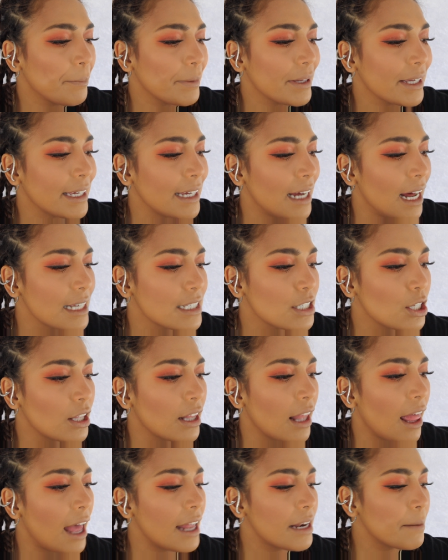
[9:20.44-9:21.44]
Yeah, so
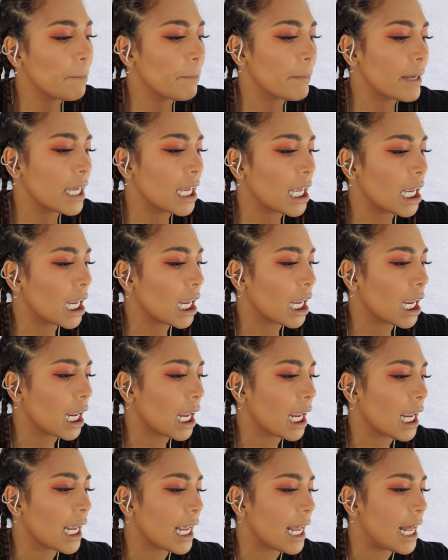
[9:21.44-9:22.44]
let
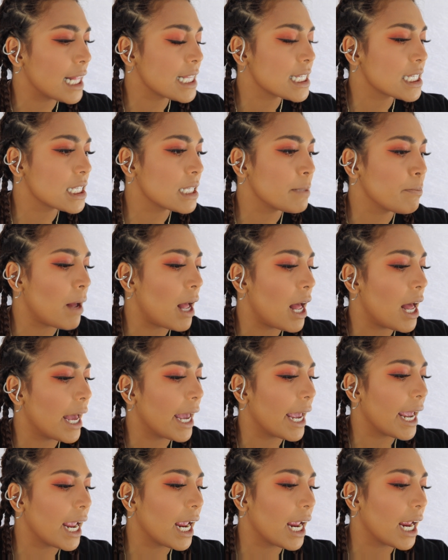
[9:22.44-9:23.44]
me get
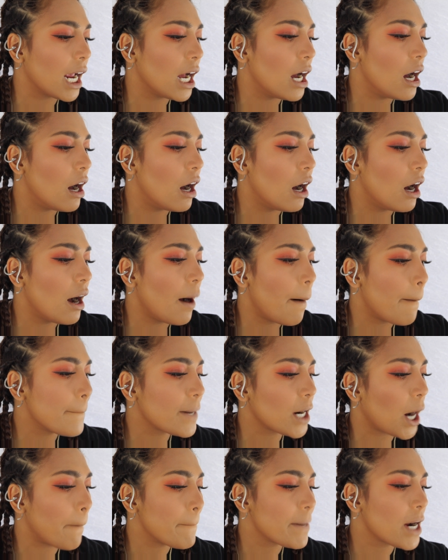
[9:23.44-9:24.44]
my
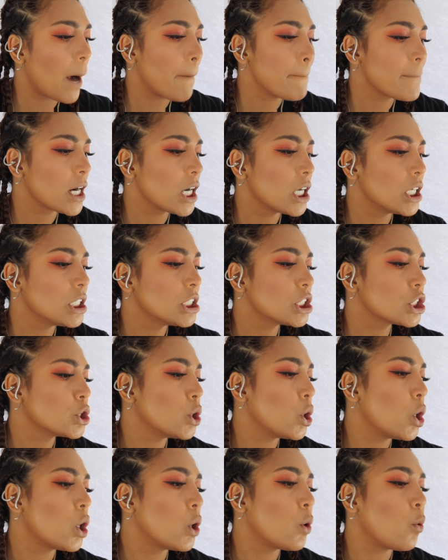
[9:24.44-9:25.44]

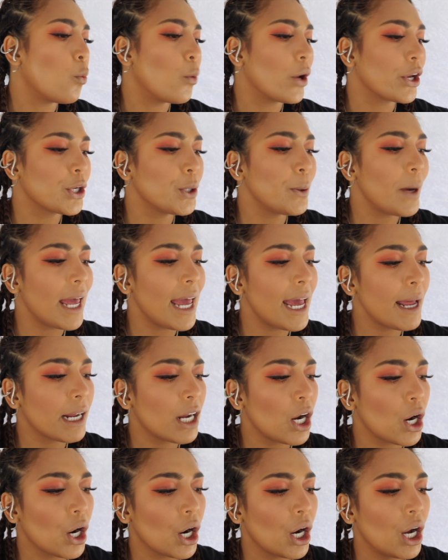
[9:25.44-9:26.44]
where you at,
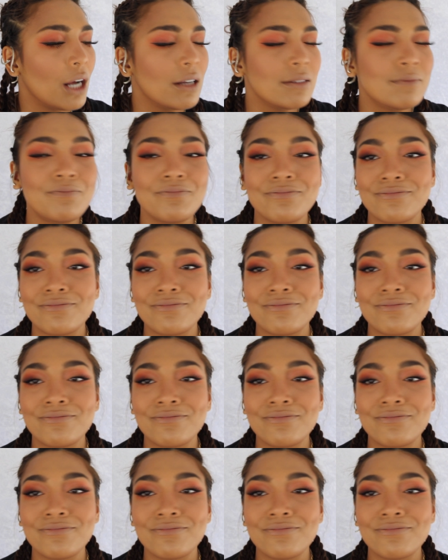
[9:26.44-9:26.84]
girl?